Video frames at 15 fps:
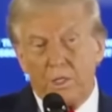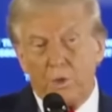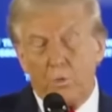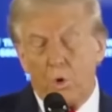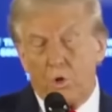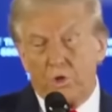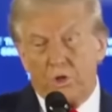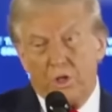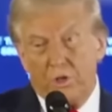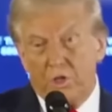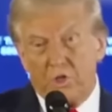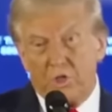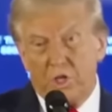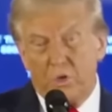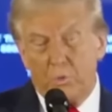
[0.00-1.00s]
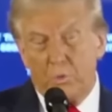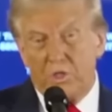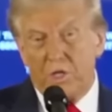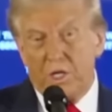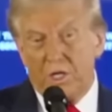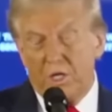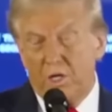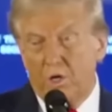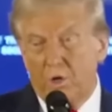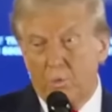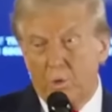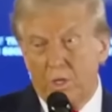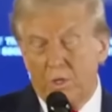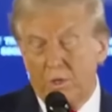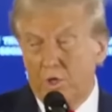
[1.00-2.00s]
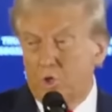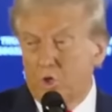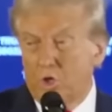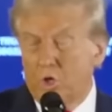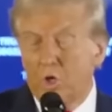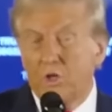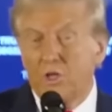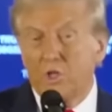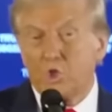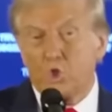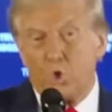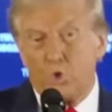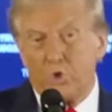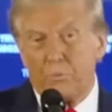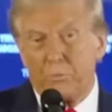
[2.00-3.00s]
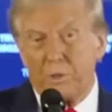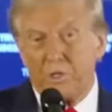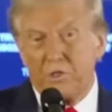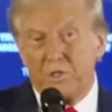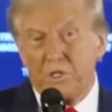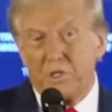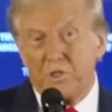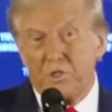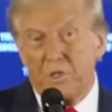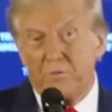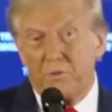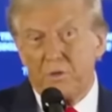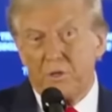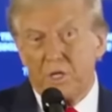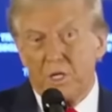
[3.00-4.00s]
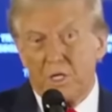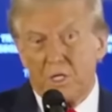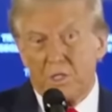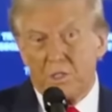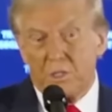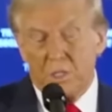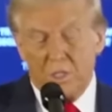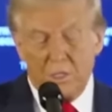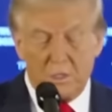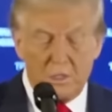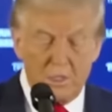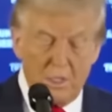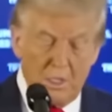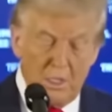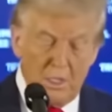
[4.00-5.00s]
They walked in, they said, we're taking it away. They stole the presidency of the United States.